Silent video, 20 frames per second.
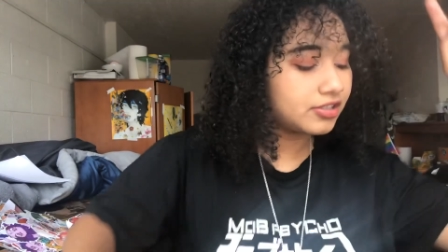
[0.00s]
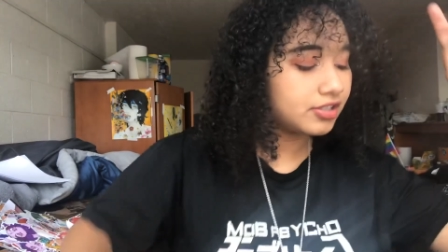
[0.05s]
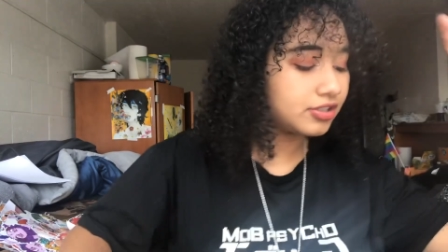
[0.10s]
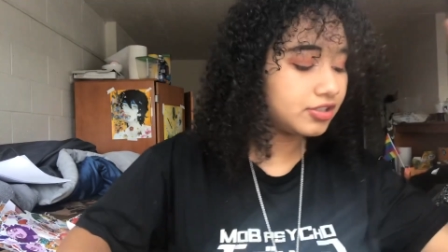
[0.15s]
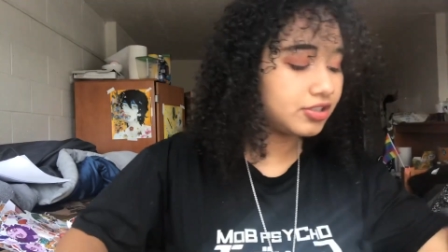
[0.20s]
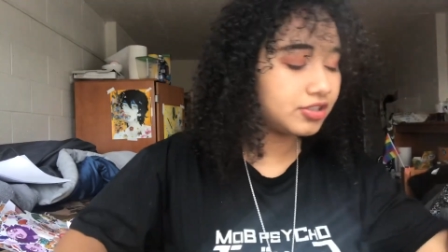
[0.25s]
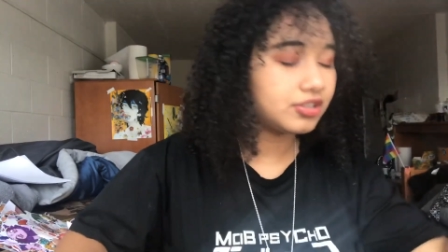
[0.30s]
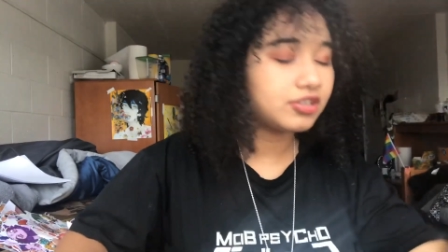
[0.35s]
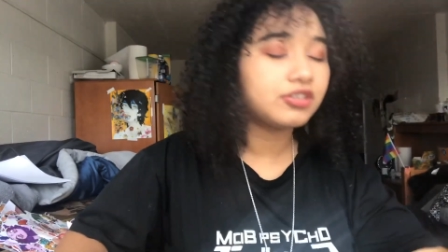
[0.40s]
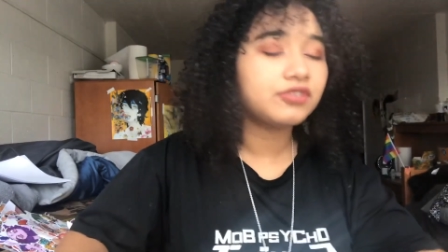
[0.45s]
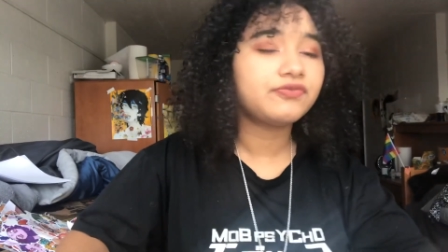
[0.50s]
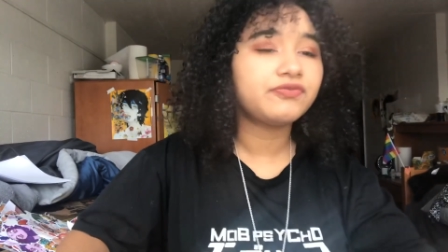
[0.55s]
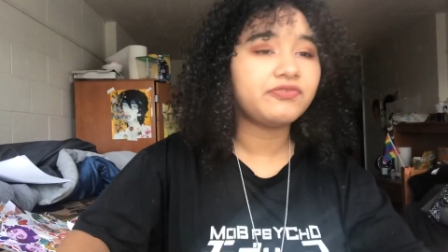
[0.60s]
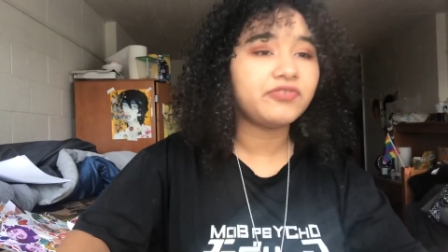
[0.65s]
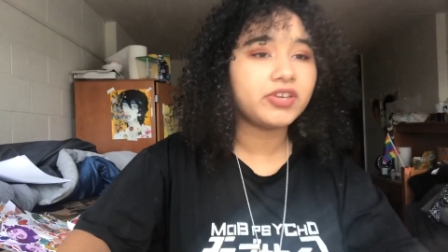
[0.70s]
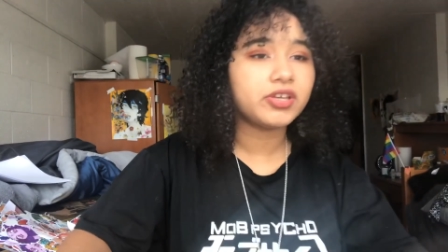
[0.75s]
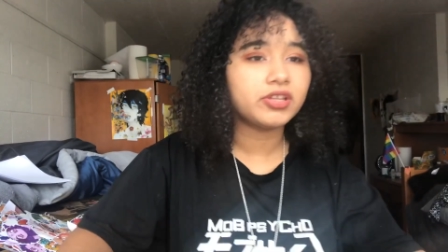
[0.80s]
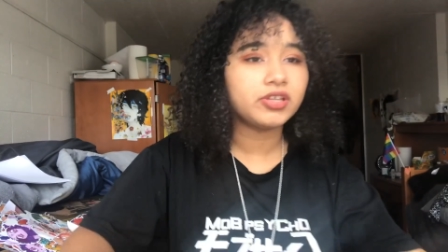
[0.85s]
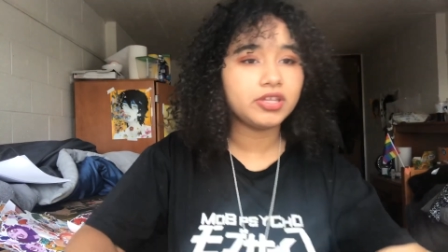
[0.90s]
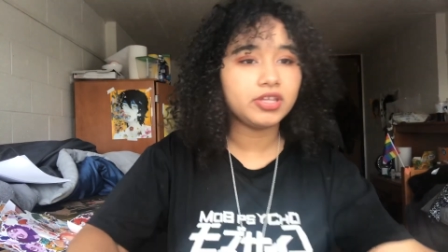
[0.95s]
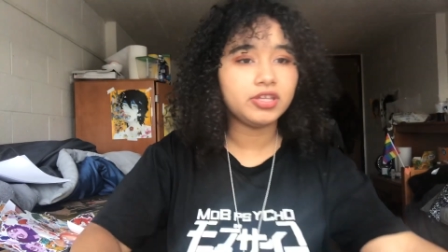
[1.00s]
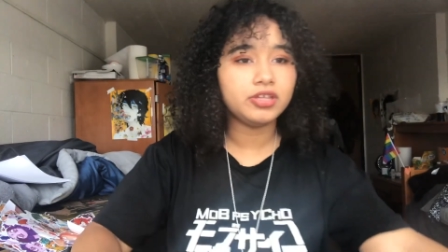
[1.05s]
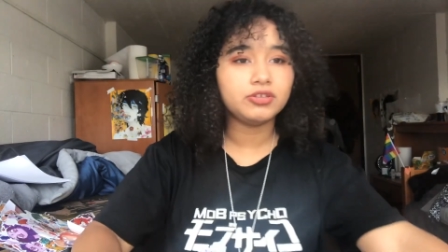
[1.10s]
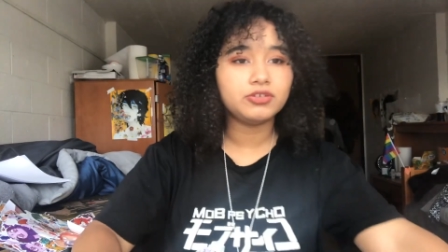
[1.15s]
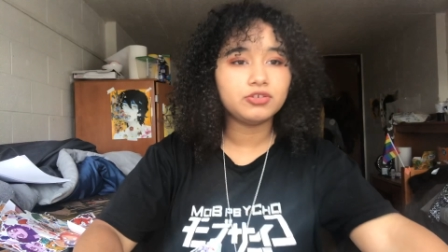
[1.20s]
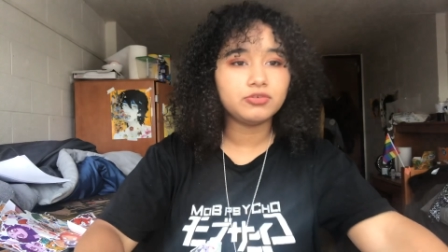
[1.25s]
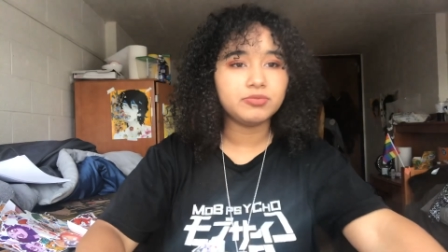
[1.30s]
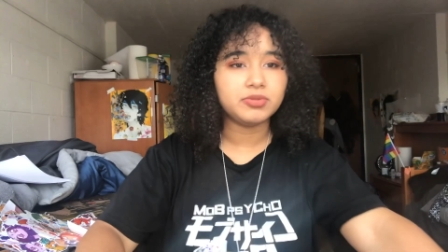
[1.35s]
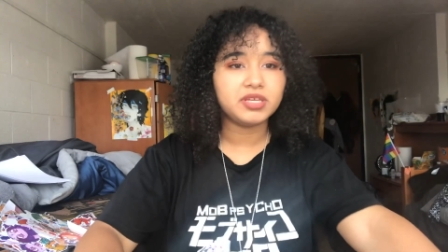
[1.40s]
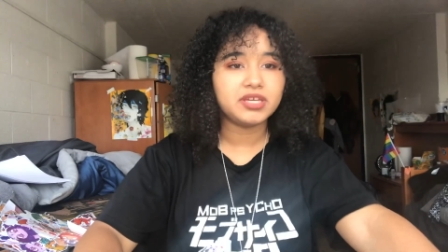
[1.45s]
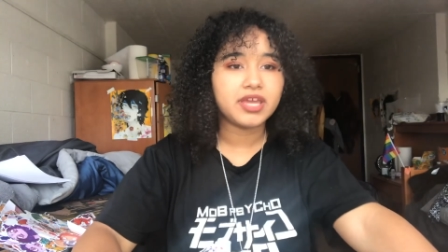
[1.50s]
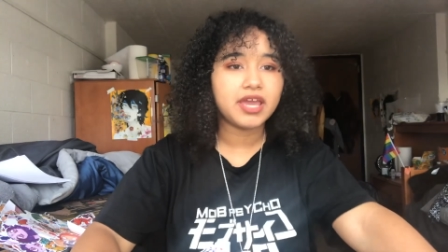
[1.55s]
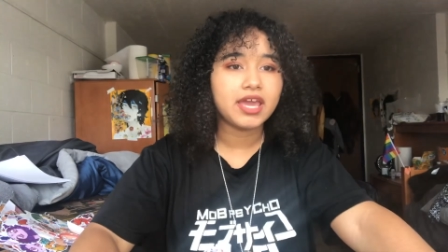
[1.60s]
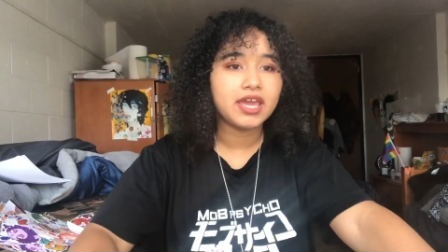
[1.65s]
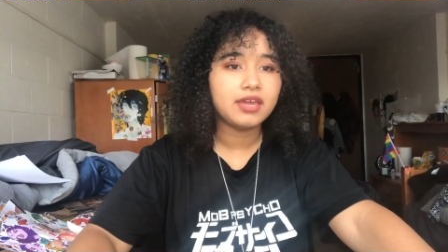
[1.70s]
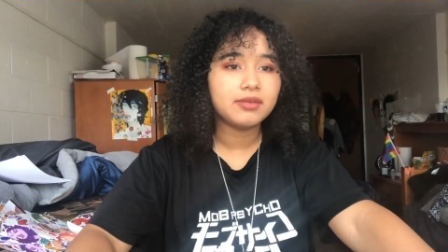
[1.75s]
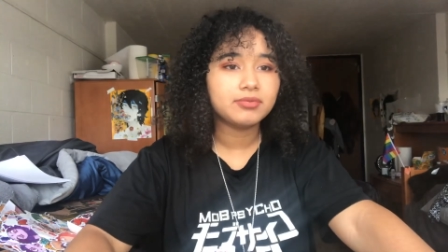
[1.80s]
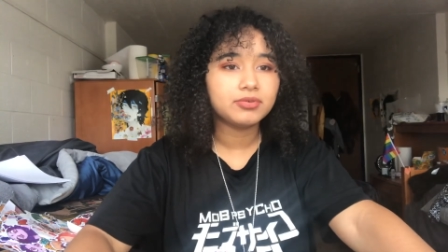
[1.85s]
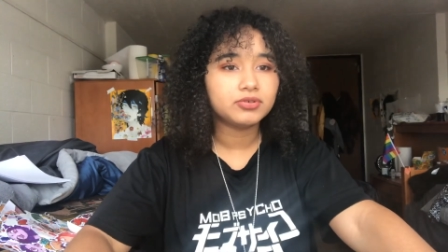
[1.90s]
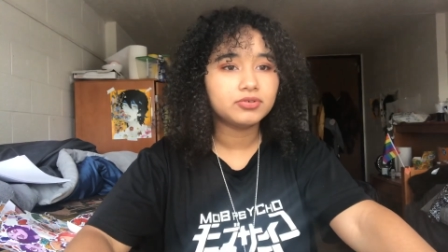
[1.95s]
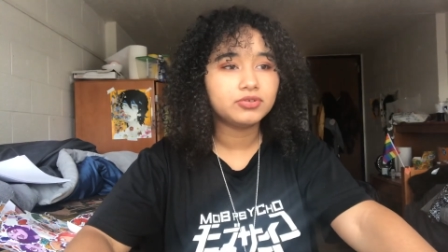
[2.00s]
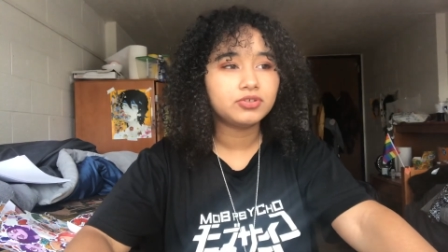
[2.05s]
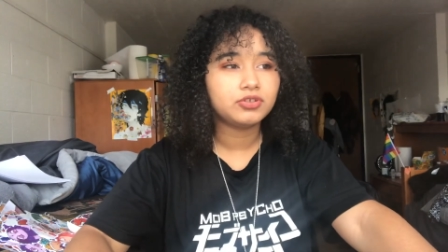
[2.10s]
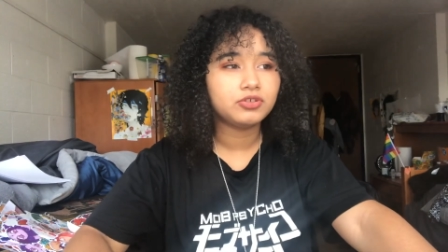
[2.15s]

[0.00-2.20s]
such a good feeling to be able